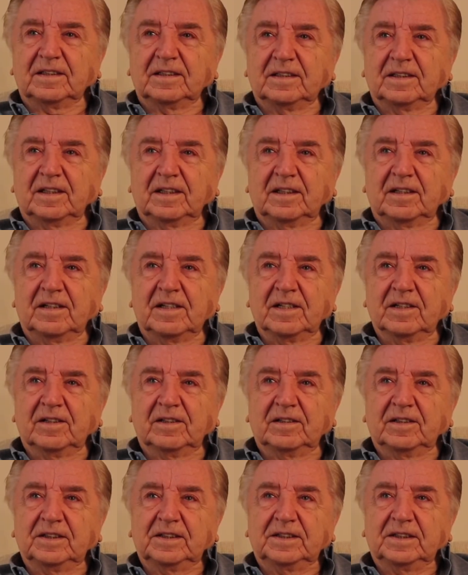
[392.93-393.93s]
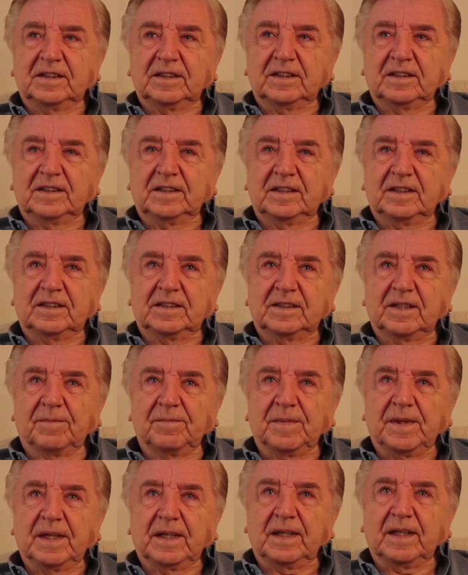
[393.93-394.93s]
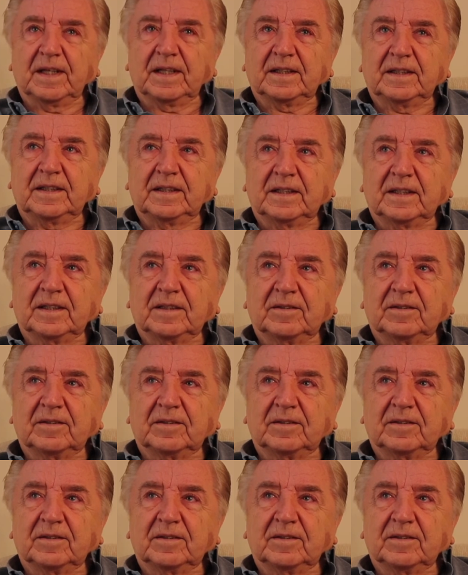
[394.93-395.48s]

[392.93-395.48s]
Hunger is something that